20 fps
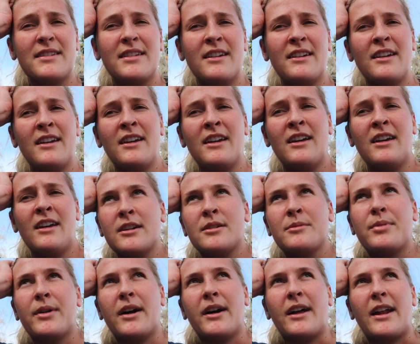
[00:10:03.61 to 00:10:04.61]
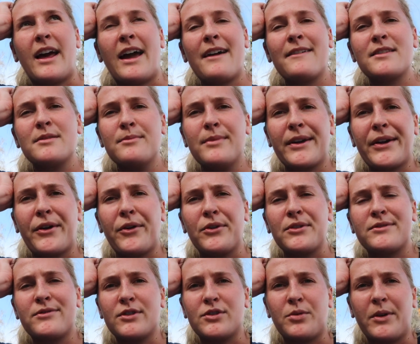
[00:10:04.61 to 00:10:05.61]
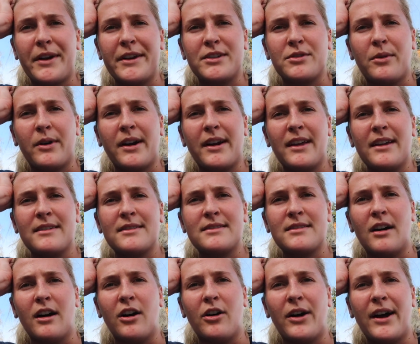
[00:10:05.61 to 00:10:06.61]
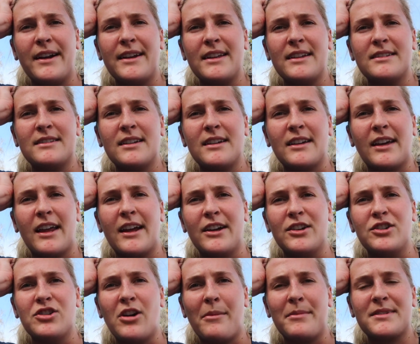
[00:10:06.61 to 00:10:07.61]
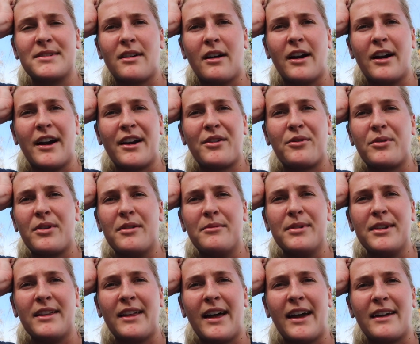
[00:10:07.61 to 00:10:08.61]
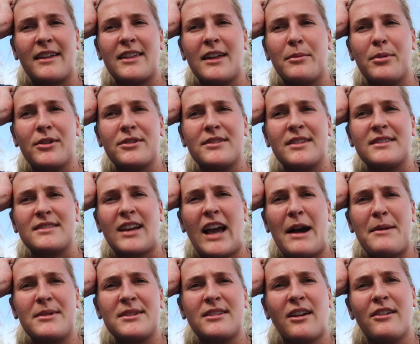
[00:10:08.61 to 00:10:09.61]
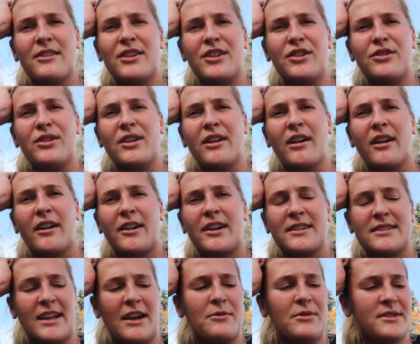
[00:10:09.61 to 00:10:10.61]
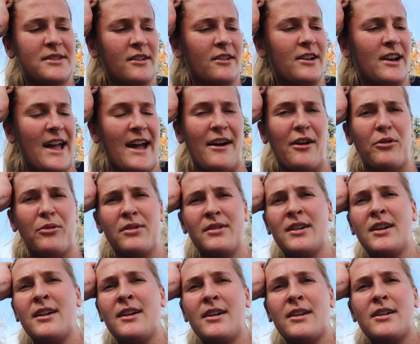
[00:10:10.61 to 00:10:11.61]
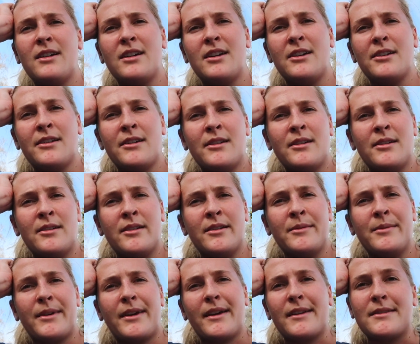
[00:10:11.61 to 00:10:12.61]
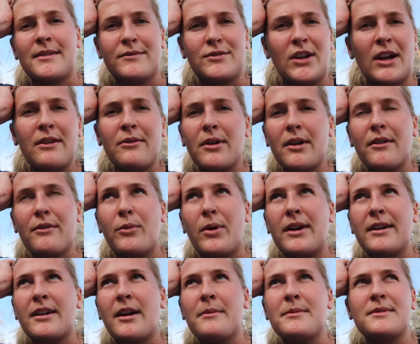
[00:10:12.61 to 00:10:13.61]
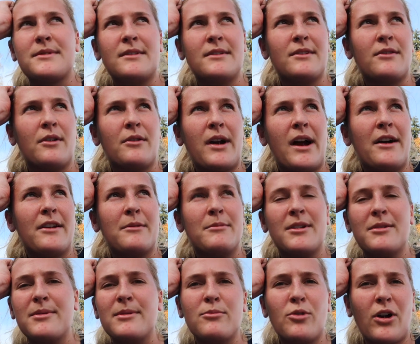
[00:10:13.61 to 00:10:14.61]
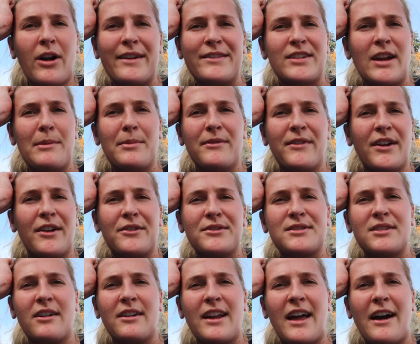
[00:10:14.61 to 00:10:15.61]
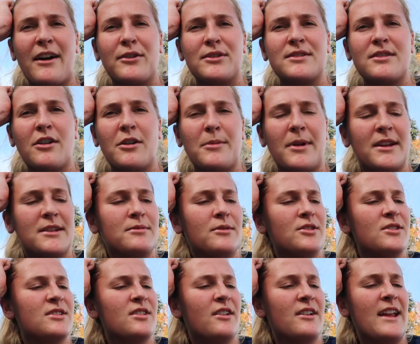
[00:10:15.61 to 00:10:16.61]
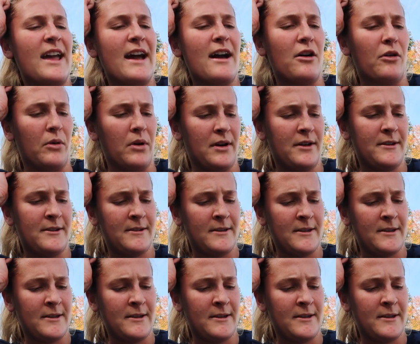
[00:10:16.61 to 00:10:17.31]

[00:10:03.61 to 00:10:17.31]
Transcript: But I have some big goals for 2020, so I need to get a jump start. I don't want to be like that person that's like, I'm gonna start in the new year, because I want to start now. Because if January 1 comes around, I'm gonna be more out of shape if I don't start now, so I might as well just start now.